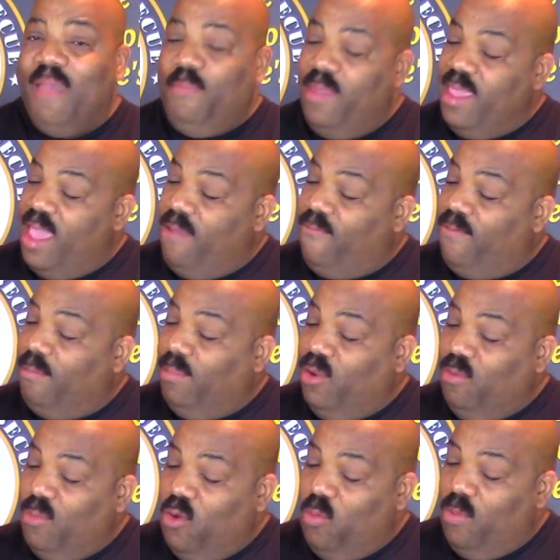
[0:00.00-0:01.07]
IPA
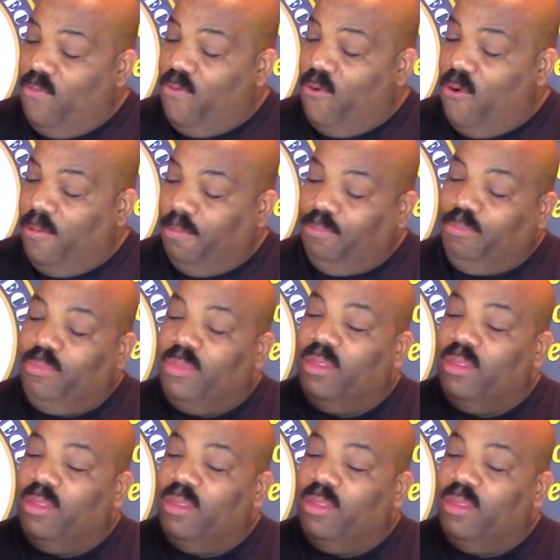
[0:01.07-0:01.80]
from Blue Moon before.